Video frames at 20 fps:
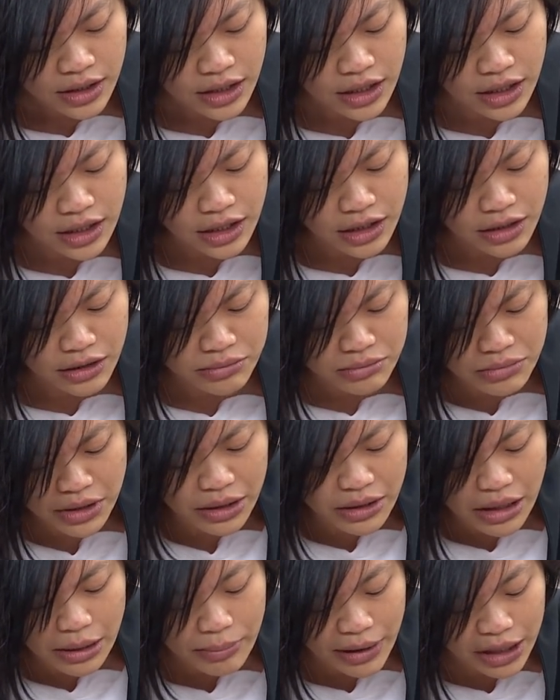
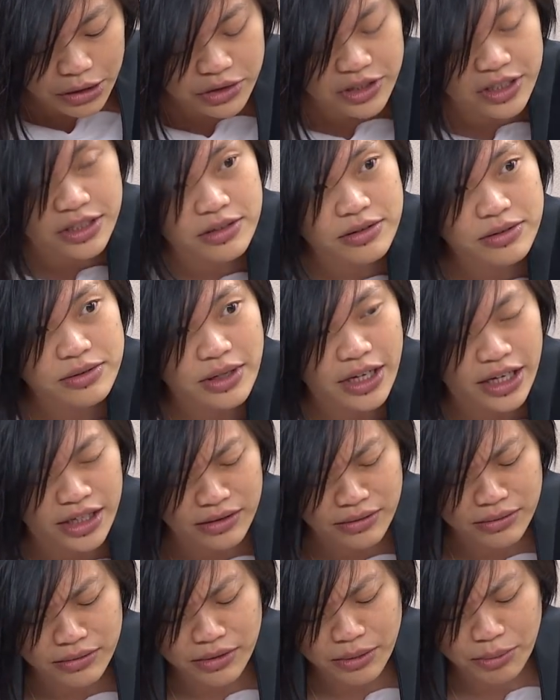about it.
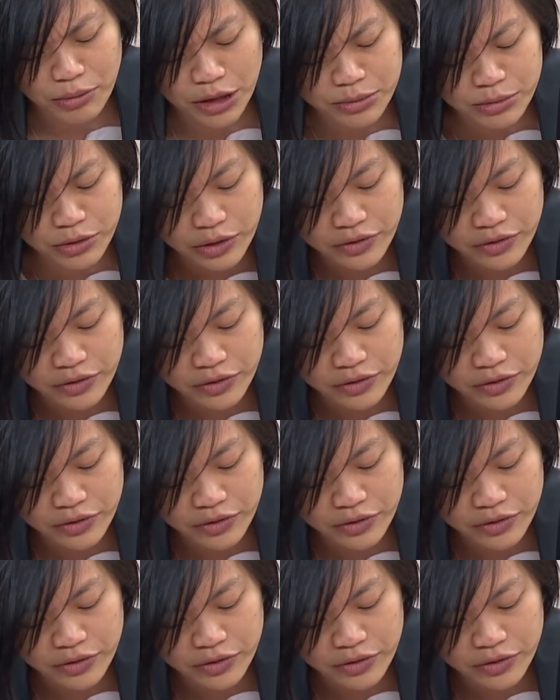And the problem